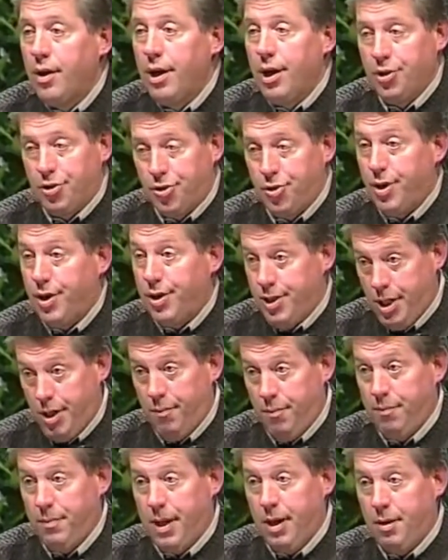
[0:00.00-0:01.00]
It sure has
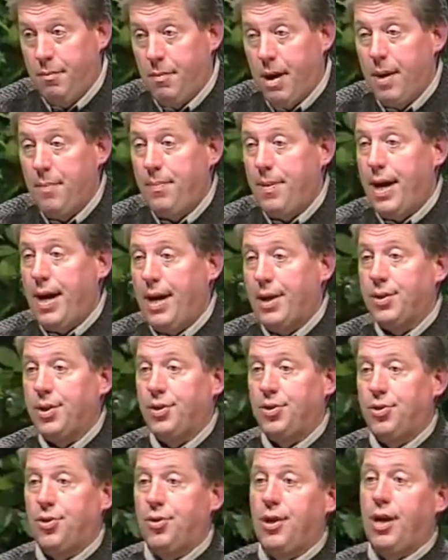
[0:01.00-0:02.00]
helped me in my past.
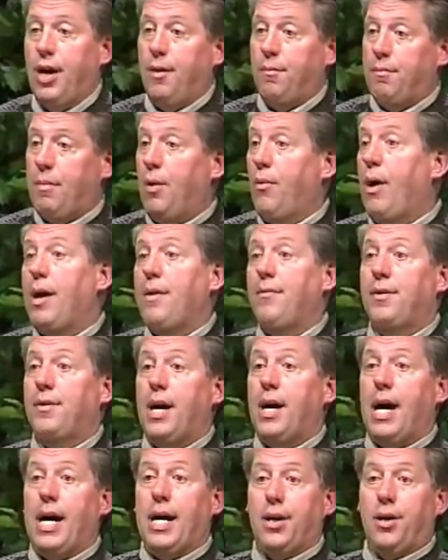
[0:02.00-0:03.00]
It sure helped my wife
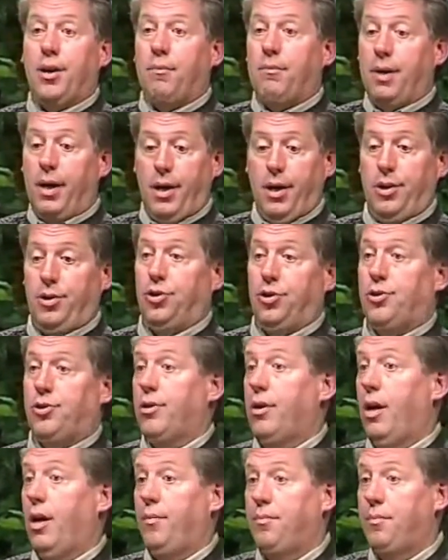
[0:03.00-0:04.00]
and I in our marriage. It
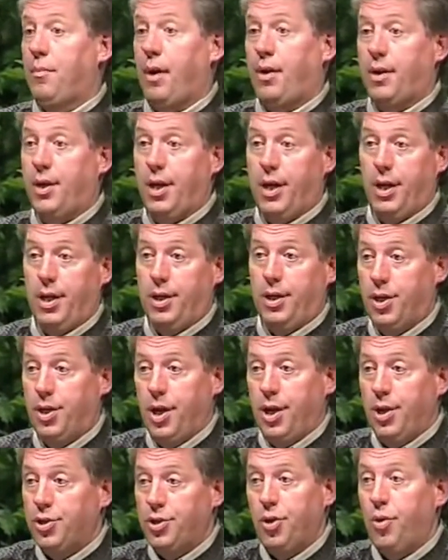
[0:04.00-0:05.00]
sure helped our kids.
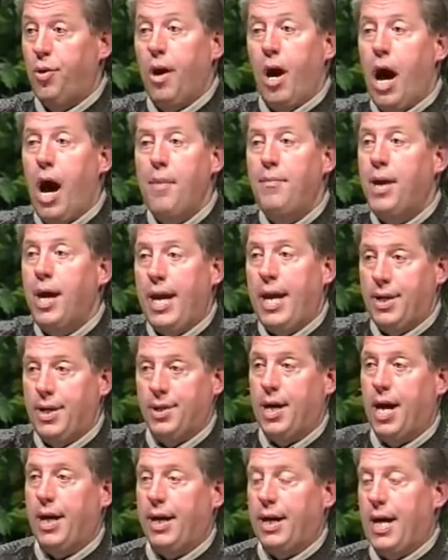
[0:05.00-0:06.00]
So I'm not
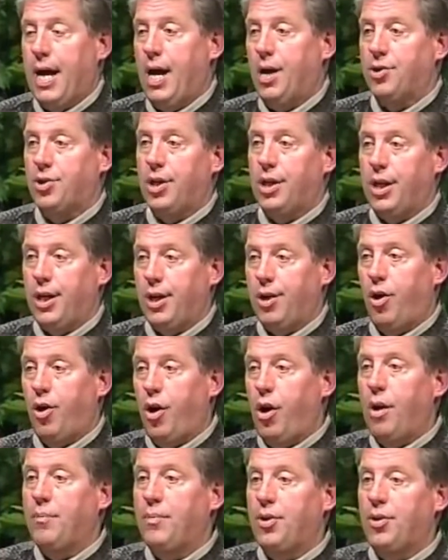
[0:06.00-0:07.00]
anti-counseling here.
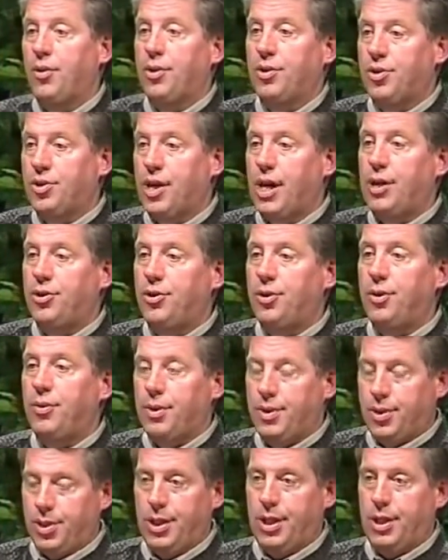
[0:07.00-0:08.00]
All I'm going to say to you
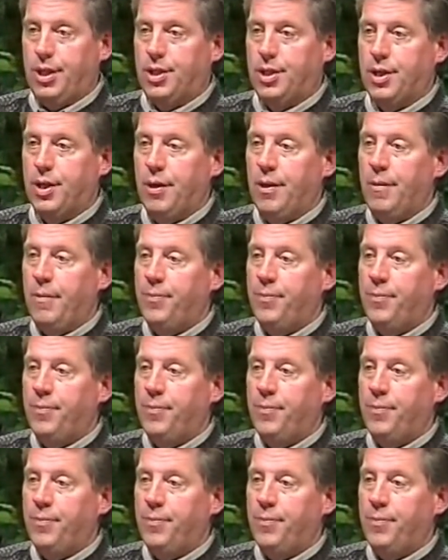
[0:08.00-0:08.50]
is this.